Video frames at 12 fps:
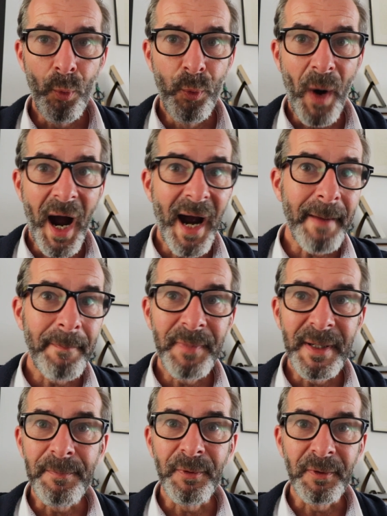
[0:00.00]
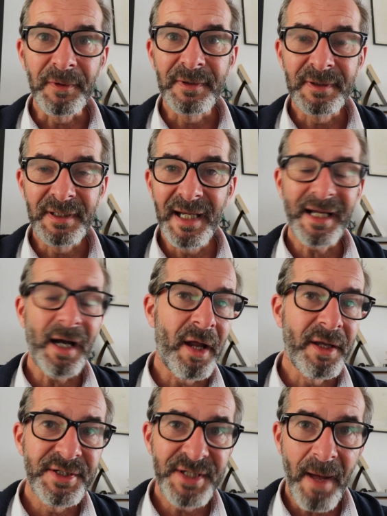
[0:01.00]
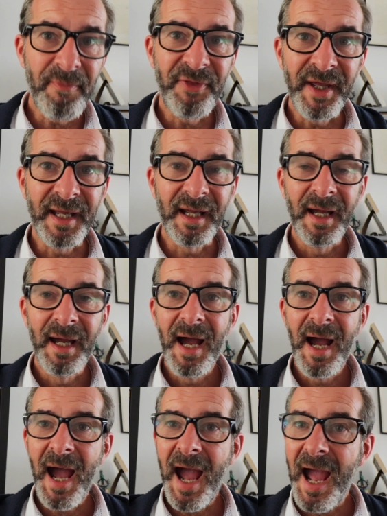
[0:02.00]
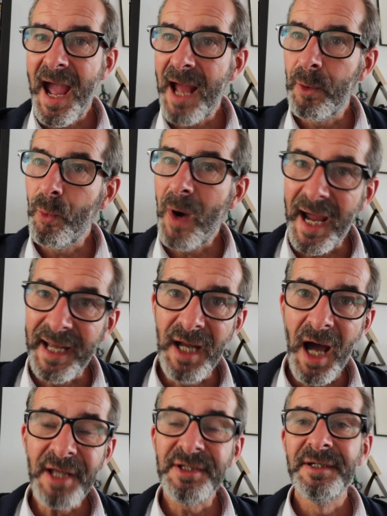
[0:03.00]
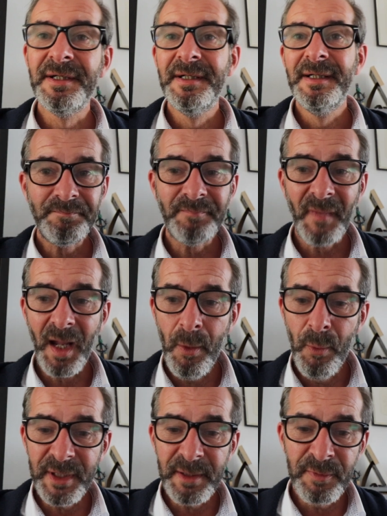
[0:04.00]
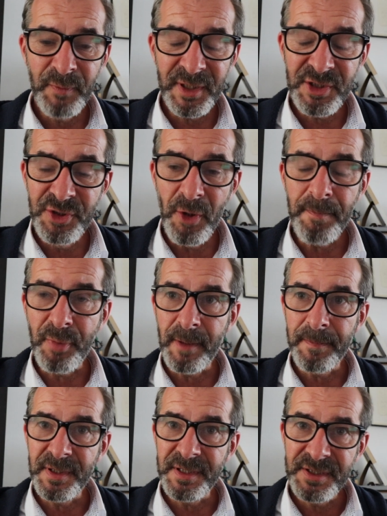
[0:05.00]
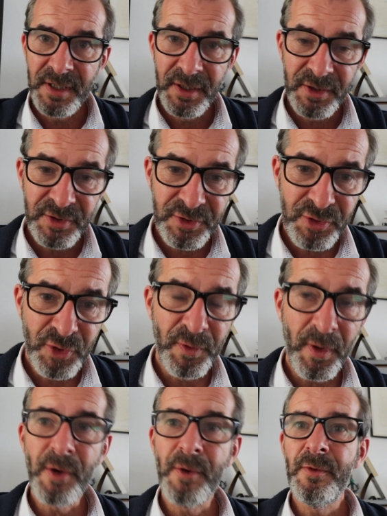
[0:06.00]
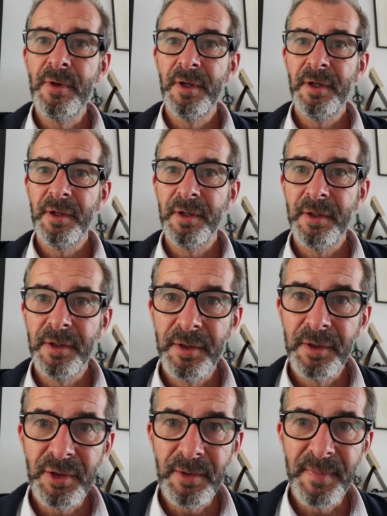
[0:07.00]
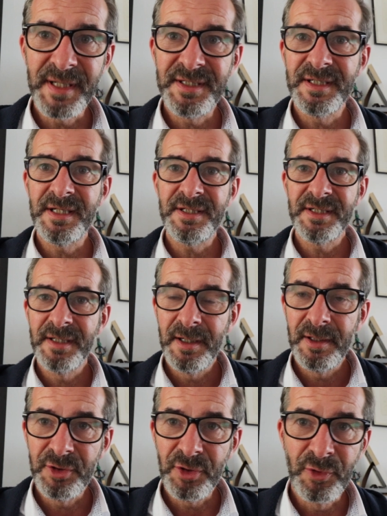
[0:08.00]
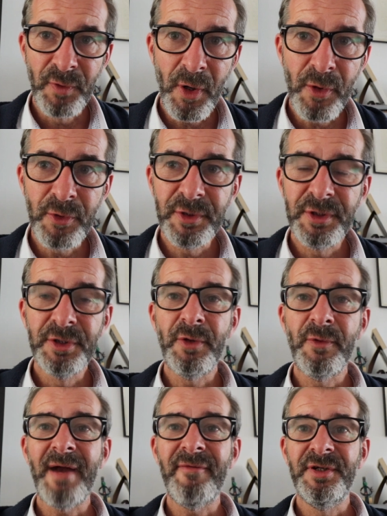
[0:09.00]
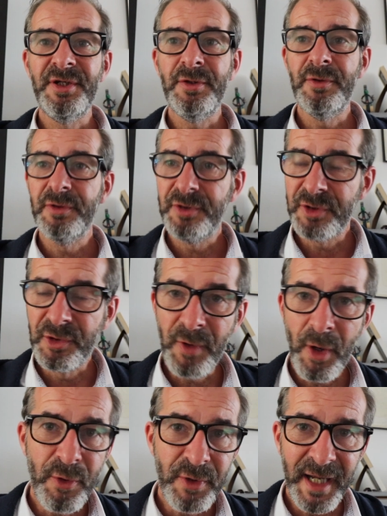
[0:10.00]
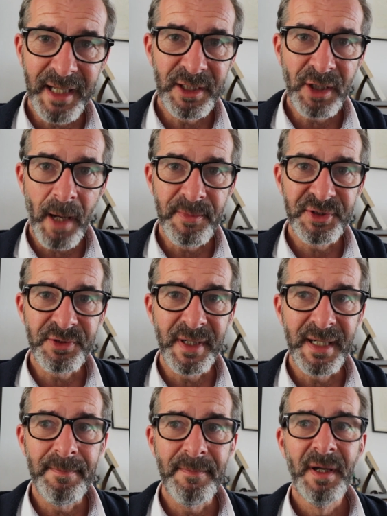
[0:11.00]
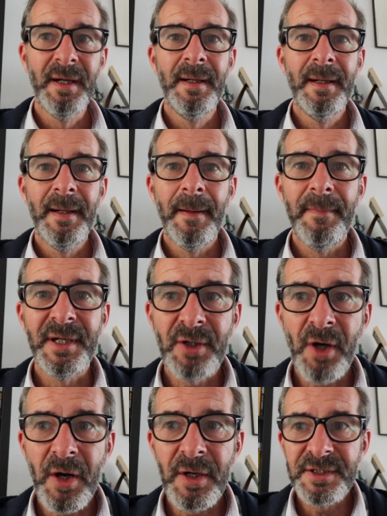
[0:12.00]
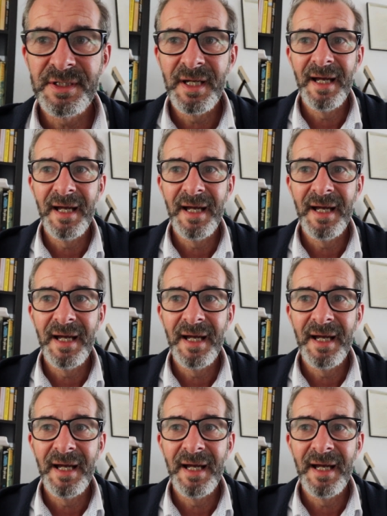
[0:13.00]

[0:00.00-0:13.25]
why people click on something and why not, with the sole purpose to grow your business, to grow your revenue, to grow your income stream, because